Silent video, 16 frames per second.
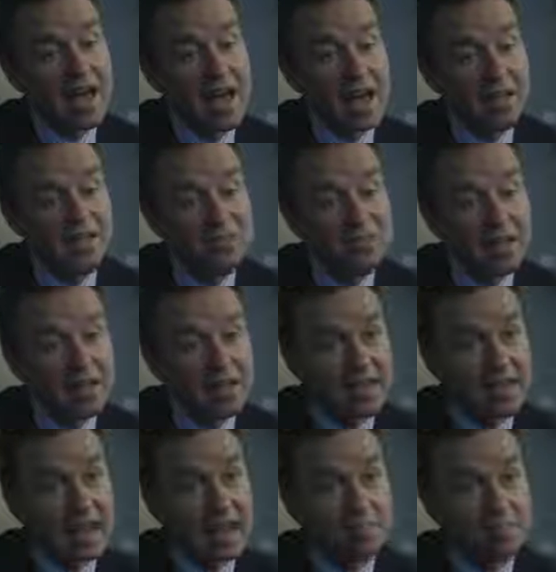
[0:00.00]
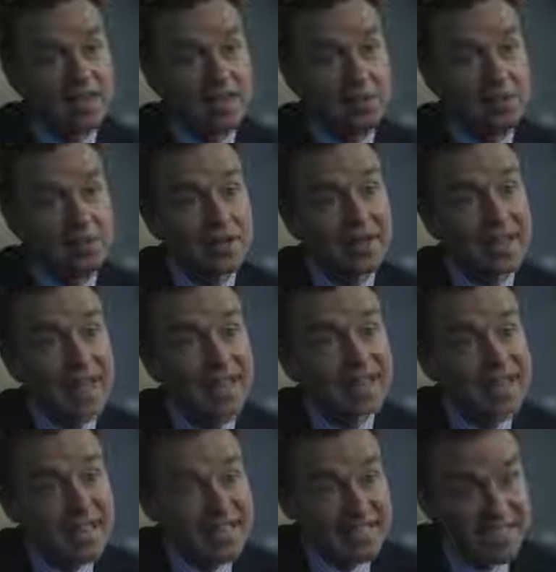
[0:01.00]
as being absolutely
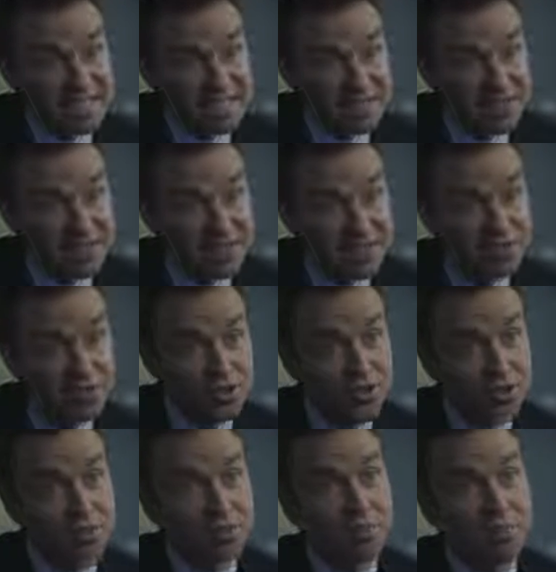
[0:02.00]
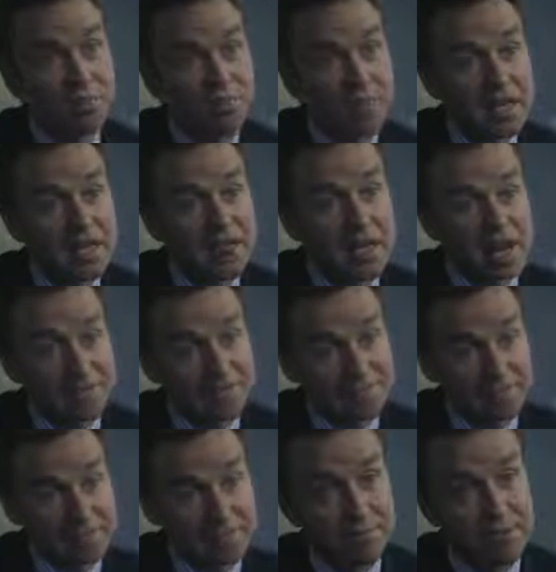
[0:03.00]
addicted to
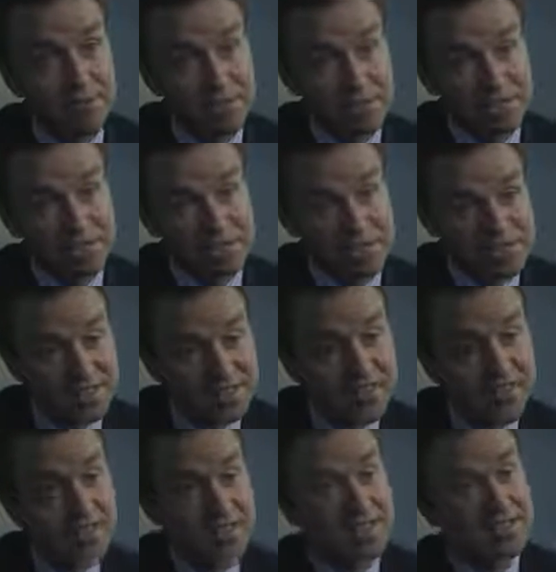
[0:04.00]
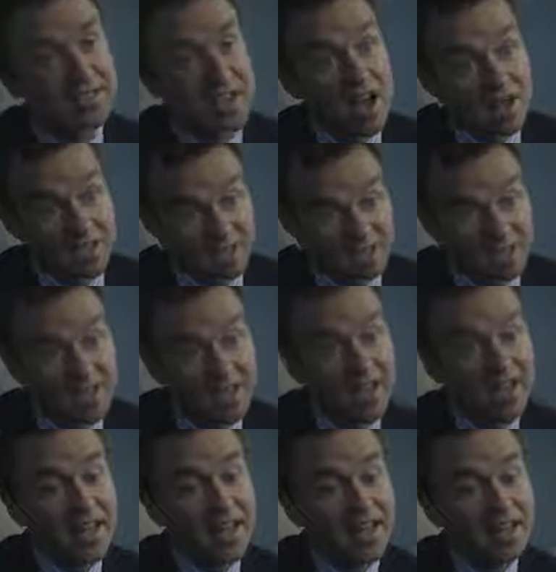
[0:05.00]
BRAF mutations. It's not.
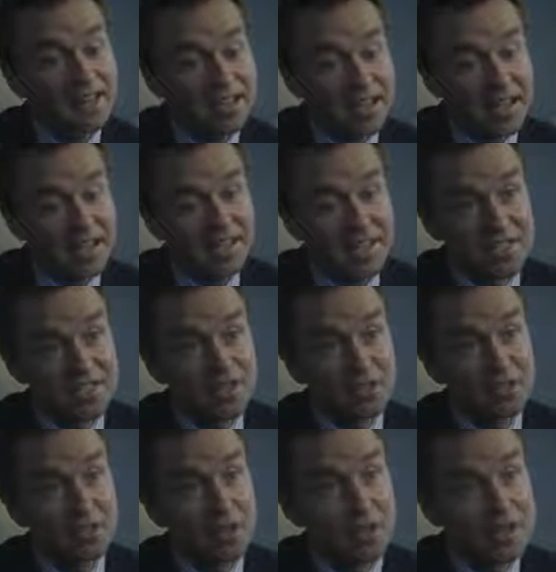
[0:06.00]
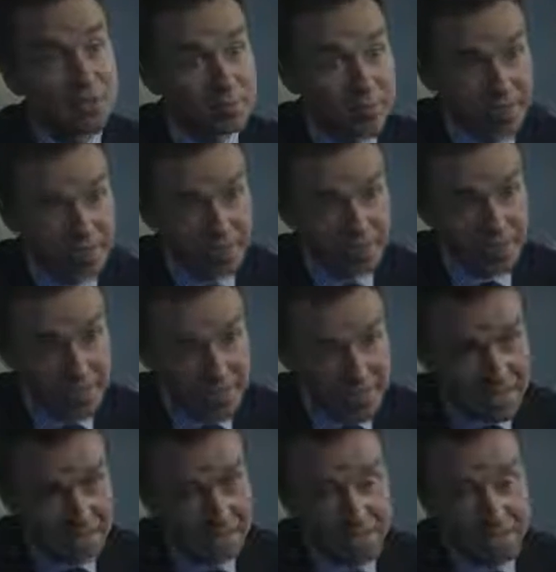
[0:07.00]
It's addicted to multiple
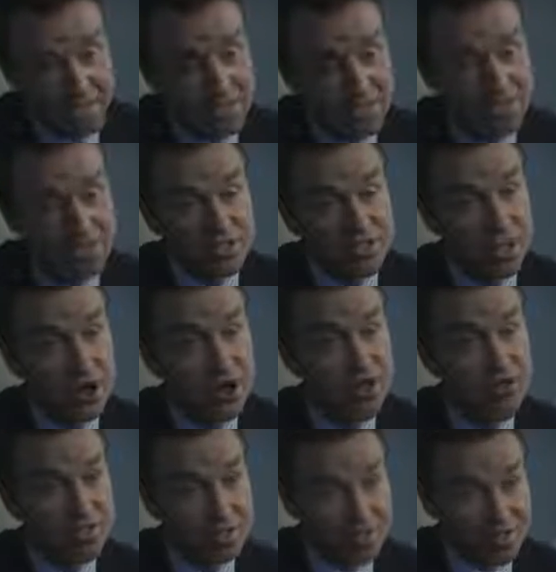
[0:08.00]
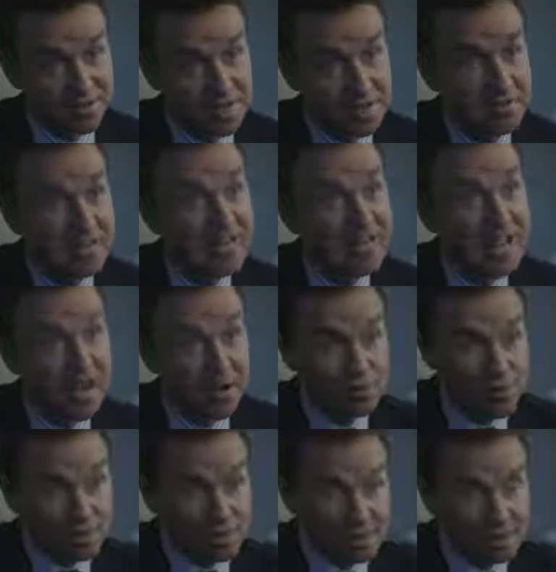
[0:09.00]
genetic mutations, hundreds, maybe
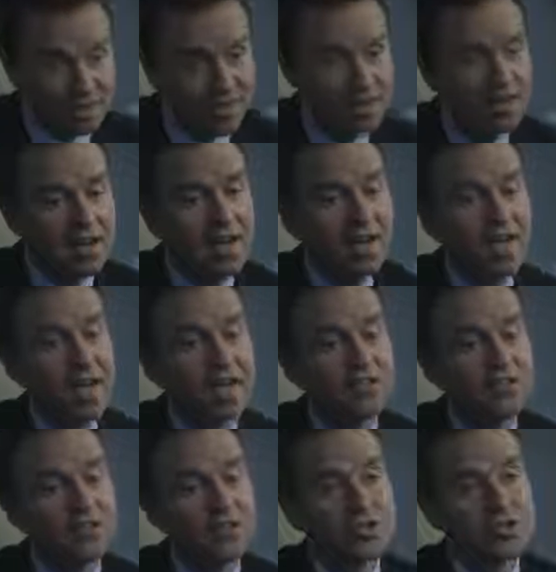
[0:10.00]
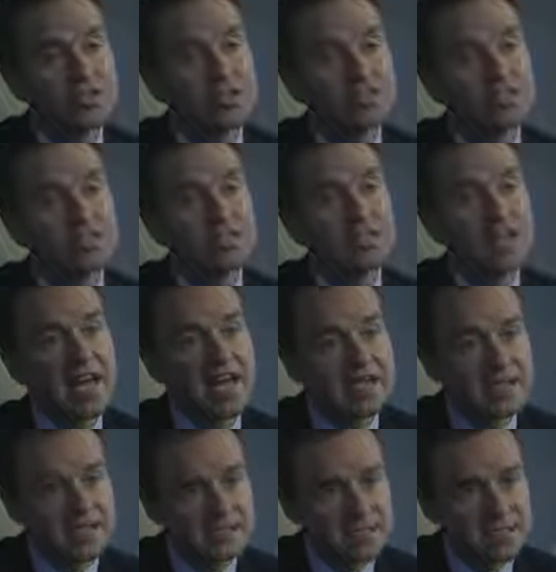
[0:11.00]
thousands. It just,
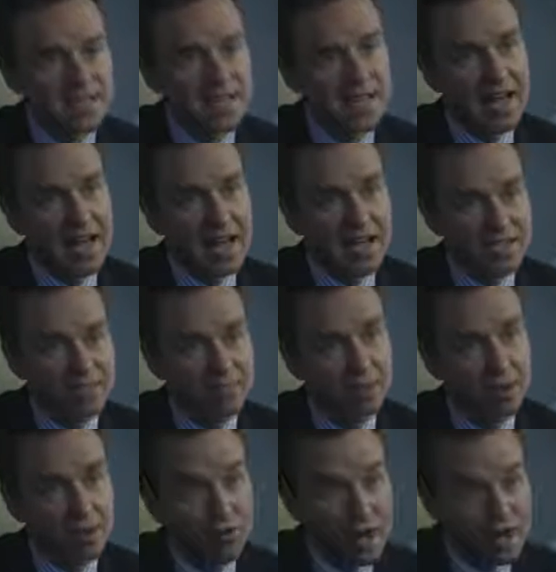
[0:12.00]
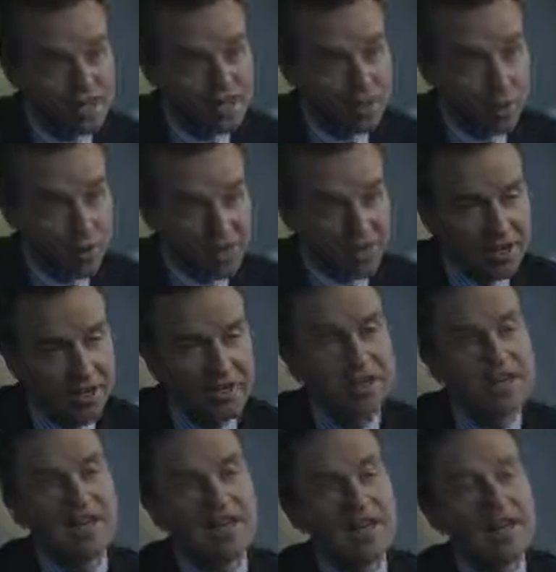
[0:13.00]
science has progressed quicker
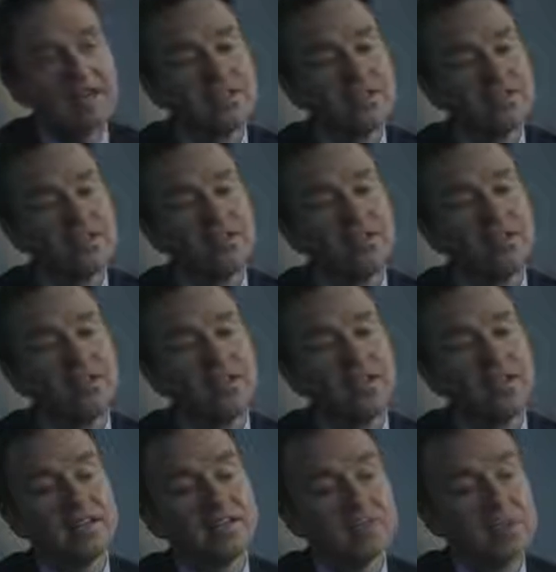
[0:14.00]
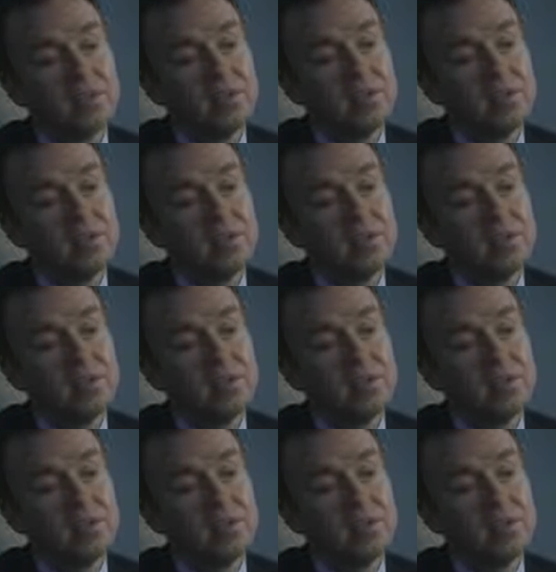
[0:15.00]
in discovering the